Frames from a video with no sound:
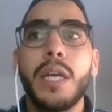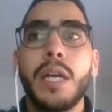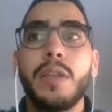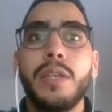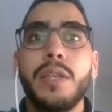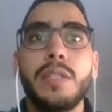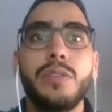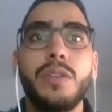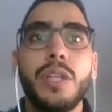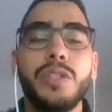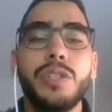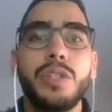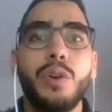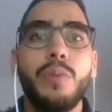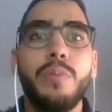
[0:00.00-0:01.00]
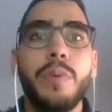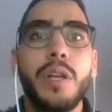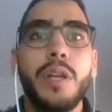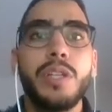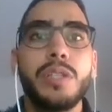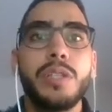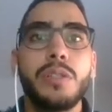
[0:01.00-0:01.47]
These dredging
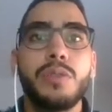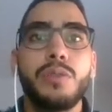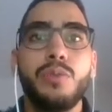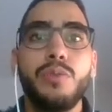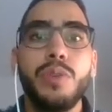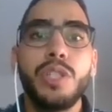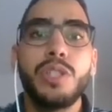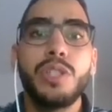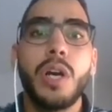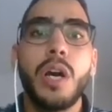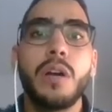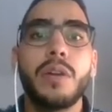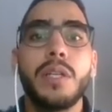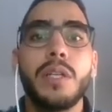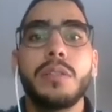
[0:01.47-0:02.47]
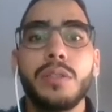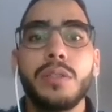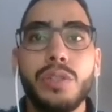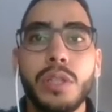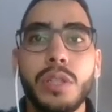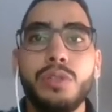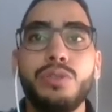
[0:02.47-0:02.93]
operations, which are
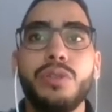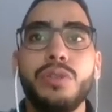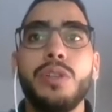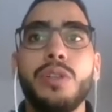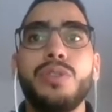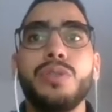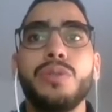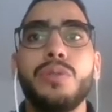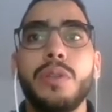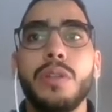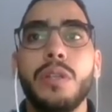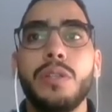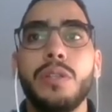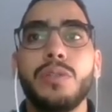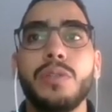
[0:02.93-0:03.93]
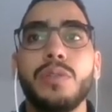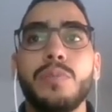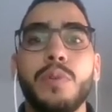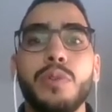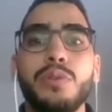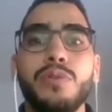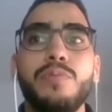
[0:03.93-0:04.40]
essential to ensure the
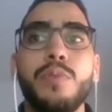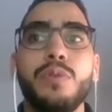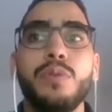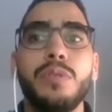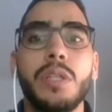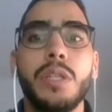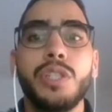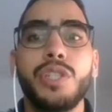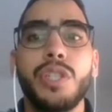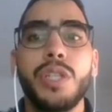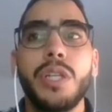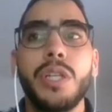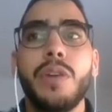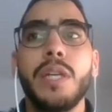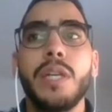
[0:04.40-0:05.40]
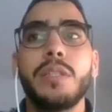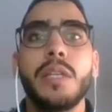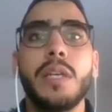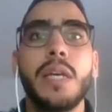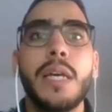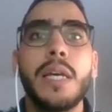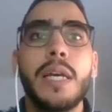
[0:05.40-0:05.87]
transport of boats, generate
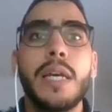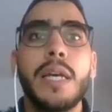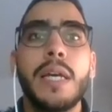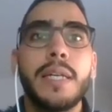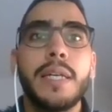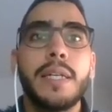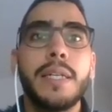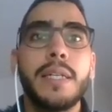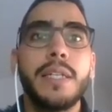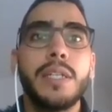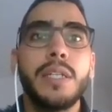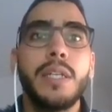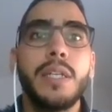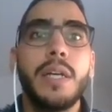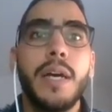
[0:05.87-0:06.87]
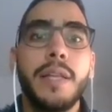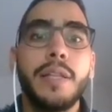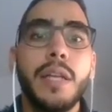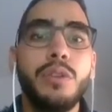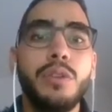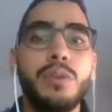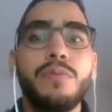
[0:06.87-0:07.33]
an
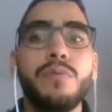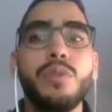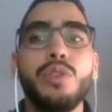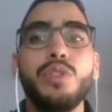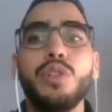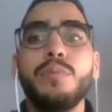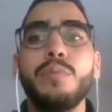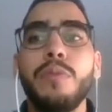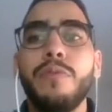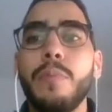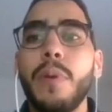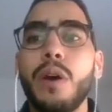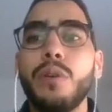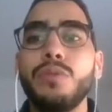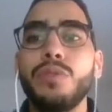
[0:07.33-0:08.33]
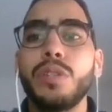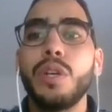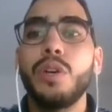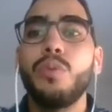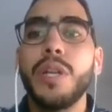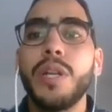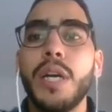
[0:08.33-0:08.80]
annual volume of about
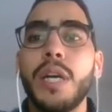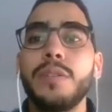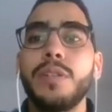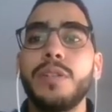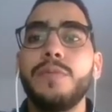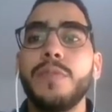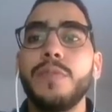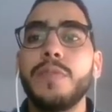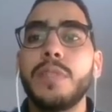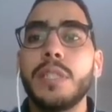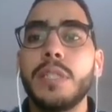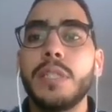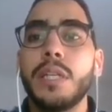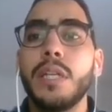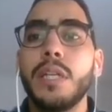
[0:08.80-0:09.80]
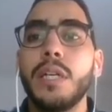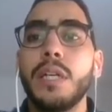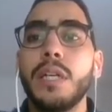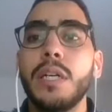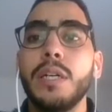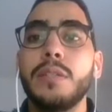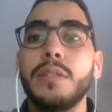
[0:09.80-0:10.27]

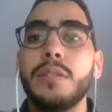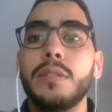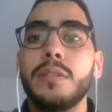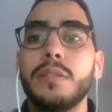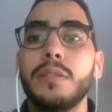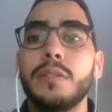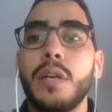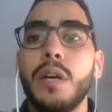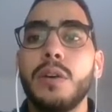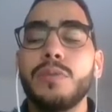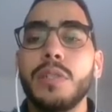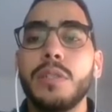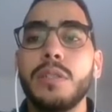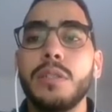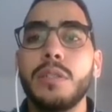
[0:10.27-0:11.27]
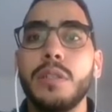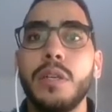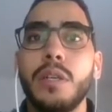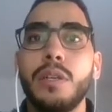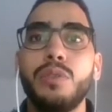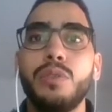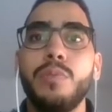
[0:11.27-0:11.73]

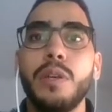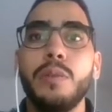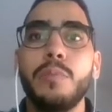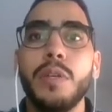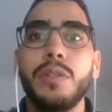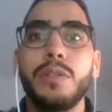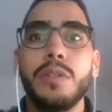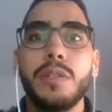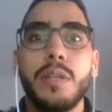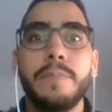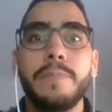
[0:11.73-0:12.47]
150,000 cubic meters.